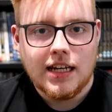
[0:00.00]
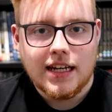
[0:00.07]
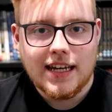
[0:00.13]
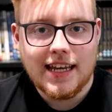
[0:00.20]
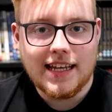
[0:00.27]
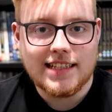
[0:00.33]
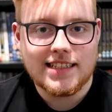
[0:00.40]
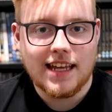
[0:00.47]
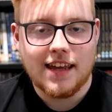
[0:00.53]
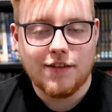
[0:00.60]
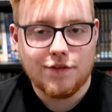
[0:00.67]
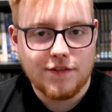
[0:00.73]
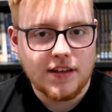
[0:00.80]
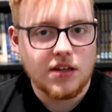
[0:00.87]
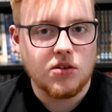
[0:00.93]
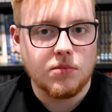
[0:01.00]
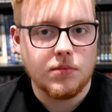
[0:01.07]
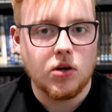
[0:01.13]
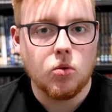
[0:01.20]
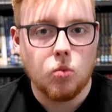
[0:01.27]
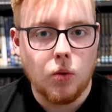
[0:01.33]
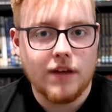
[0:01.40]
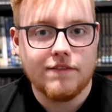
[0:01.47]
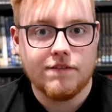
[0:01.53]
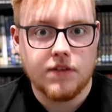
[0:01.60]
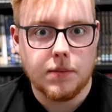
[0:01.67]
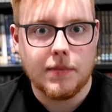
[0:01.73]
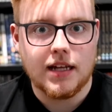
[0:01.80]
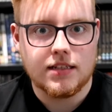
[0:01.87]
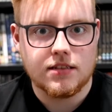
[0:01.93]
it is a film with the
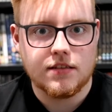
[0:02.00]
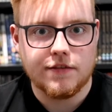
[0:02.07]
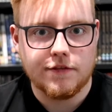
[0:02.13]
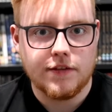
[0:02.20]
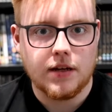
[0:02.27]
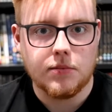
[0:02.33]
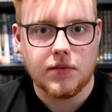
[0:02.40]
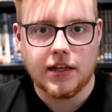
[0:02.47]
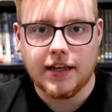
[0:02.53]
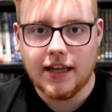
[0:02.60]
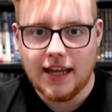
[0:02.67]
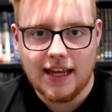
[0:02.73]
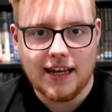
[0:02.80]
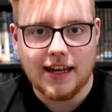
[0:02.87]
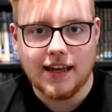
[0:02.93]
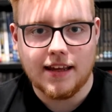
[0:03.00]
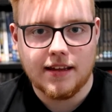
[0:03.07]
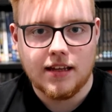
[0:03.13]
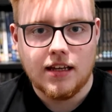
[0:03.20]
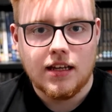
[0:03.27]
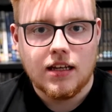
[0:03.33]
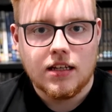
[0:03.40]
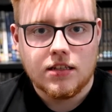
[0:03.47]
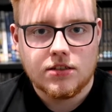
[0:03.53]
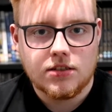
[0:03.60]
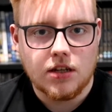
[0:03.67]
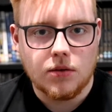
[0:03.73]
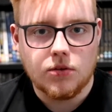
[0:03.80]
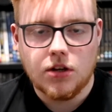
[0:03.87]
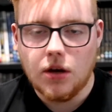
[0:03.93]
Manson family in it.
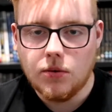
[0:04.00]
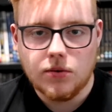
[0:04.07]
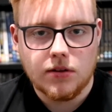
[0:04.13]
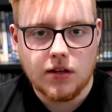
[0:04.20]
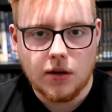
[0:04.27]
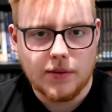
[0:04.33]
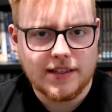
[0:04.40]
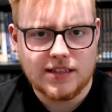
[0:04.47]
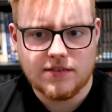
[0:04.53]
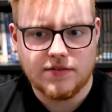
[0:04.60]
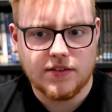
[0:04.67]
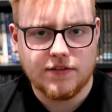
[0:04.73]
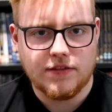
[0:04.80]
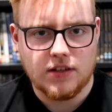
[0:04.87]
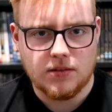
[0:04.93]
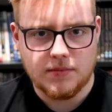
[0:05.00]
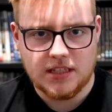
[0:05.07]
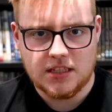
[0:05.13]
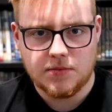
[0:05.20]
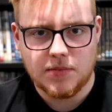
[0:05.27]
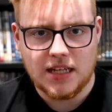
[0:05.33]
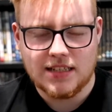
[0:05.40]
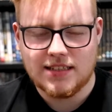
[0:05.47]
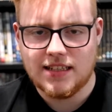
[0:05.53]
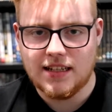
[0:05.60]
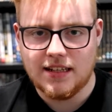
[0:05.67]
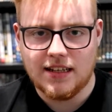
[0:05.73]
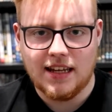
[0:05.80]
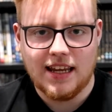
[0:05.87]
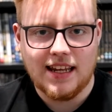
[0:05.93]
So don't go into the film
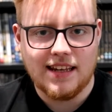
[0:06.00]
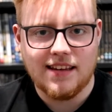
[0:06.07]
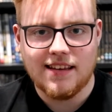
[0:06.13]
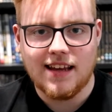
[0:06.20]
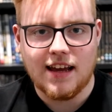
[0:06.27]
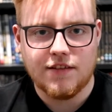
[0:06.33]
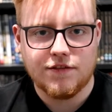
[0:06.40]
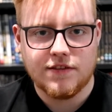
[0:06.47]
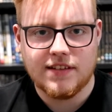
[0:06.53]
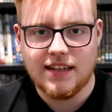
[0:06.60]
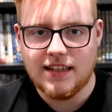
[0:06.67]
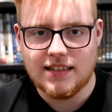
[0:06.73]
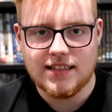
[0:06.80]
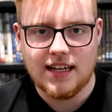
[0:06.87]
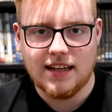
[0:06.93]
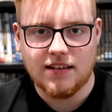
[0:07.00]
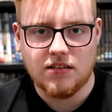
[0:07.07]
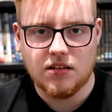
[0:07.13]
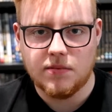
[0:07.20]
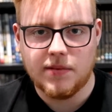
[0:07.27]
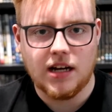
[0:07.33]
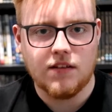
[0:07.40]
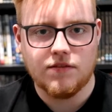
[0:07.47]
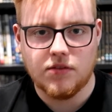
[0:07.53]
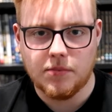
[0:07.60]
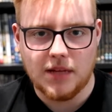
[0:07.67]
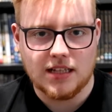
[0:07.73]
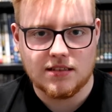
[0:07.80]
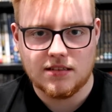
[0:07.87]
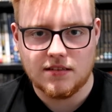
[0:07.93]
expecting in-depth detail about the
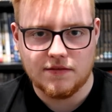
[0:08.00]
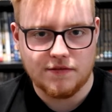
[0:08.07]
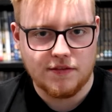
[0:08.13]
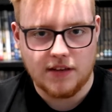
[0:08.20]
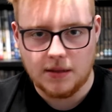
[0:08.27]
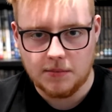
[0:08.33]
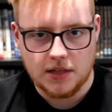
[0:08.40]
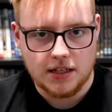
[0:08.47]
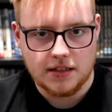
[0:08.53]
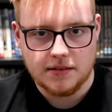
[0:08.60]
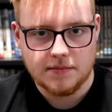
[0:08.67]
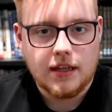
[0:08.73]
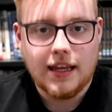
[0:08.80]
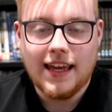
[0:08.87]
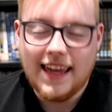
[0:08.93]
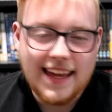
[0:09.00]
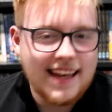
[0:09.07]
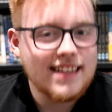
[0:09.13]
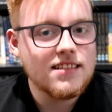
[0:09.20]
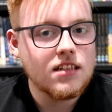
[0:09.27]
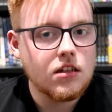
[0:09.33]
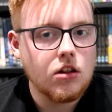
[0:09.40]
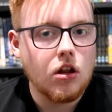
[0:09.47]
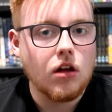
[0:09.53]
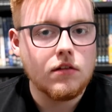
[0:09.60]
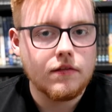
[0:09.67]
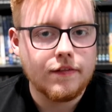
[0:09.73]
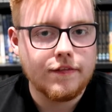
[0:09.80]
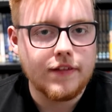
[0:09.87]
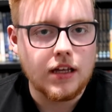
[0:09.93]
Manson family. It is a
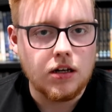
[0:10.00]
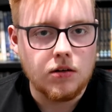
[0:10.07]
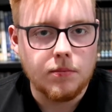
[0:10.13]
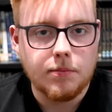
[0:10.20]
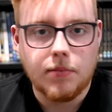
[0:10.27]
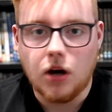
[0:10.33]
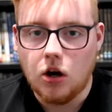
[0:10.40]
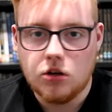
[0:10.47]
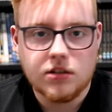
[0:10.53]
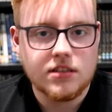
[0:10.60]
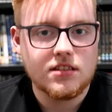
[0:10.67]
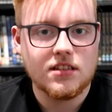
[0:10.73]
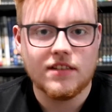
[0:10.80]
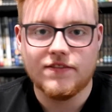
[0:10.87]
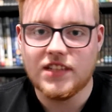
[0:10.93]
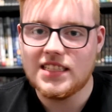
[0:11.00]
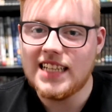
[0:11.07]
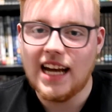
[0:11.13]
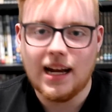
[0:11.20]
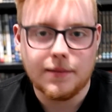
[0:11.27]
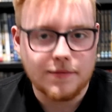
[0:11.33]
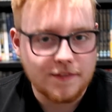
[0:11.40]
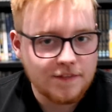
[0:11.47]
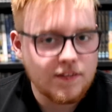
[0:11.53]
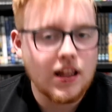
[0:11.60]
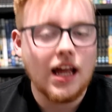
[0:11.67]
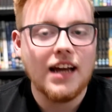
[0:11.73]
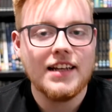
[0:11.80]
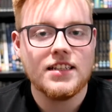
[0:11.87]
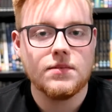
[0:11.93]
long film, but honestly the time
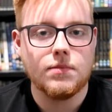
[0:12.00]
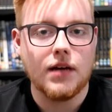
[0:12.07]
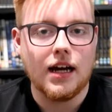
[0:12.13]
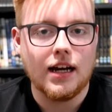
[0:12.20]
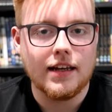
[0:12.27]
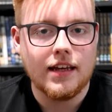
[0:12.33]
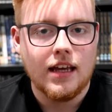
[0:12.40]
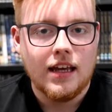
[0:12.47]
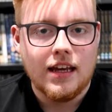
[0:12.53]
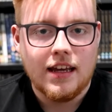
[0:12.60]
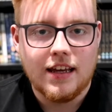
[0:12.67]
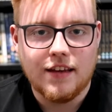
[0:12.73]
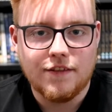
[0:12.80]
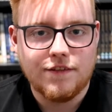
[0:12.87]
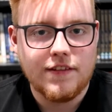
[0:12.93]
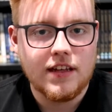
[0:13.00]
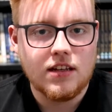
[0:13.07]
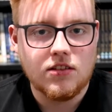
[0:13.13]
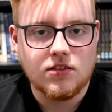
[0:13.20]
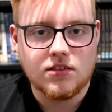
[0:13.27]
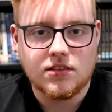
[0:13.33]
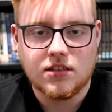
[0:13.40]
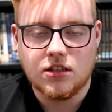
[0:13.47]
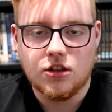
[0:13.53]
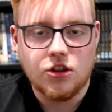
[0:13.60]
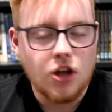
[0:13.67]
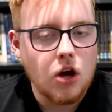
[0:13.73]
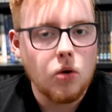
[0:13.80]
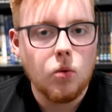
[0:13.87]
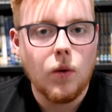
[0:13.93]
flies by. It feels
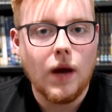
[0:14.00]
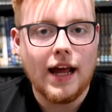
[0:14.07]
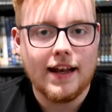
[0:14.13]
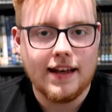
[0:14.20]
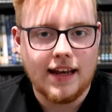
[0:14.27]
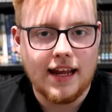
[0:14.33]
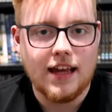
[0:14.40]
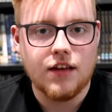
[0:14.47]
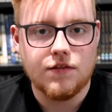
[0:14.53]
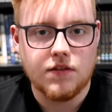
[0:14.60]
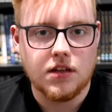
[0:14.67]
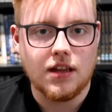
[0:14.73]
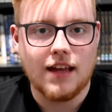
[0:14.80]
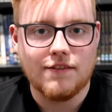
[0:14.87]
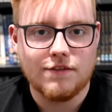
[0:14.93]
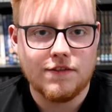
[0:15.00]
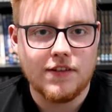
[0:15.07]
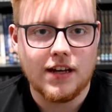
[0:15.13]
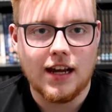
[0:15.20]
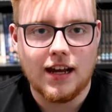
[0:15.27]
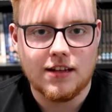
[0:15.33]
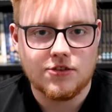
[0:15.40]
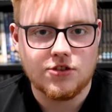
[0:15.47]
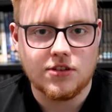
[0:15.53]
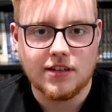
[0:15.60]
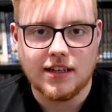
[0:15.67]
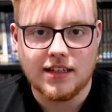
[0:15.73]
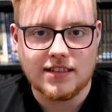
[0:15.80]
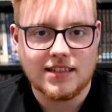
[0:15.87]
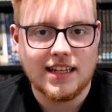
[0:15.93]
nowhere near the length that it
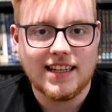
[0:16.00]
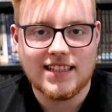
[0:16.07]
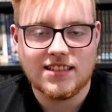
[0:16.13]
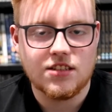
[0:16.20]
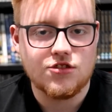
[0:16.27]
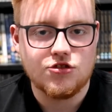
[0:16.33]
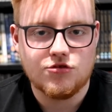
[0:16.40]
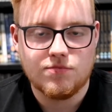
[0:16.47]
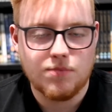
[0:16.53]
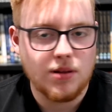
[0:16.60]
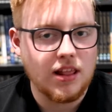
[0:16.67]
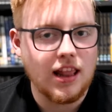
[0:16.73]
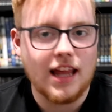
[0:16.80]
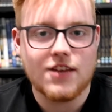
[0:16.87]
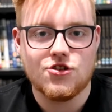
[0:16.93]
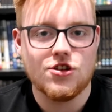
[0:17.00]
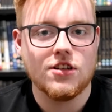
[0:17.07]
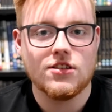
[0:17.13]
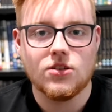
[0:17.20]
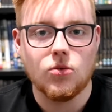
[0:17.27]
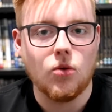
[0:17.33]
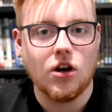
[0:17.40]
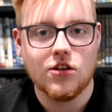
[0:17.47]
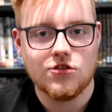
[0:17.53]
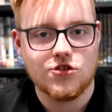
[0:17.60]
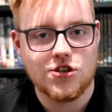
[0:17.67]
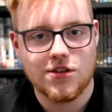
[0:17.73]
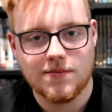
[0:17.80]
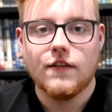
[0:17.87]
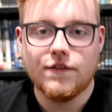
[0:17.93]
actually is. It's a pleasure to
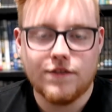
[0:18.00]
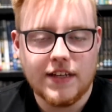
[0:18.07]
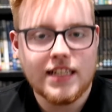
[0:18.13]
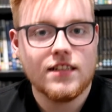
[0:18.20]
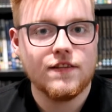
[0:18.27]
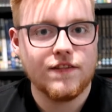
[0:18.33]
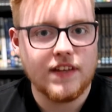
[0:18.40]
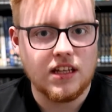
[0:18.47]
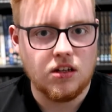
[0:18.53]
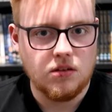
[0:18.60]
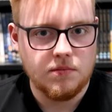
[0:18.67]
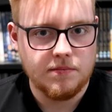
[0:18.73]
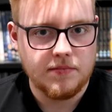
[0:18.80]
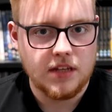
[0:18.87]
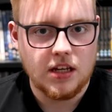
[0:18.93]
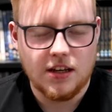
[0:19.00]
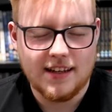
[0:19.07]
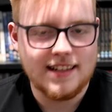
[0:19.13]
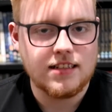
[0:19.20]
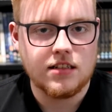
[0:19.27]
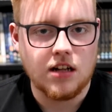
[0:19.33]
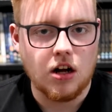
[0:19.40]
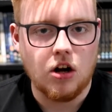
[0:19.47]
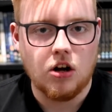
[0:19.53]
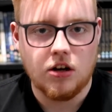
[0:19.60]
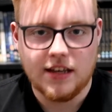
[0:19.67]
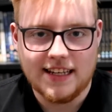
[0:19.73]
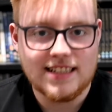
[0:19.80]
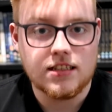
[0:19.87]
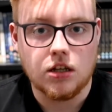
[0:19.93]
watch. This film, at its core,
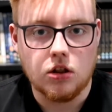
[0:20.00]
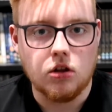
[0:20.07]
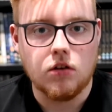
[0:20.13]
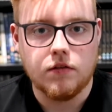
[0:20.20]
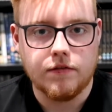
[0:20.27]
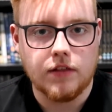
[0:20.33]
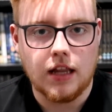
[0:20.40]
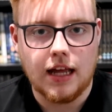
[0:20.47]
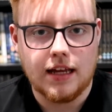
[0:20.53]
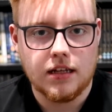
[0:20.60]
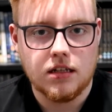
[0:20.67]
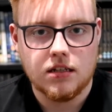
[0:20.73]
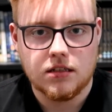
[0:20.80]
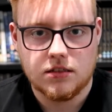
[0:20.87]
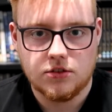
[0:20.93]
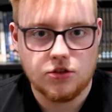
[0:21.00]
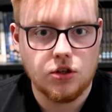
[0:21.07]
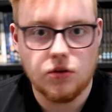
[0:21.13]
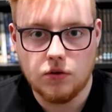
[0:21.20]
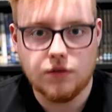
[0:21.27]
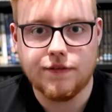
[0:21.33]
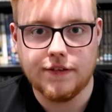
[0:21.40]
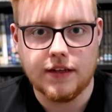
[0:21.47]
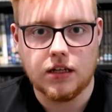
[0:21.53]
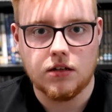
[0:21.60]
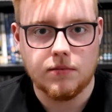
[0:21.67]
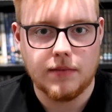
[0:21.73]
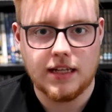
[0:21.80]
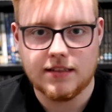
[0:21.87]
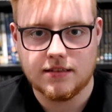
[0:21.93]
is a love letter to
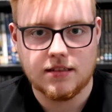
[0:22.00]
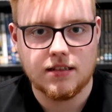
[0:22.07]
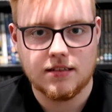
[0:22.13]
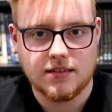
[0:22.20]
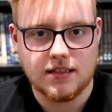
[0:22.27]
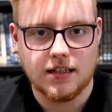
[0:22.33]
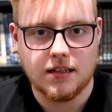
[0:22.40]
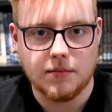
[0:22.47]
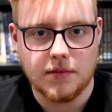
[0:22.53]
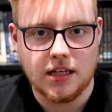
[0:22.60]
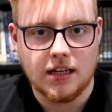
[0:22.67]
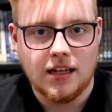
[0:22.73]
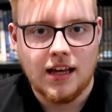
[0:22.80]
film and to cinema,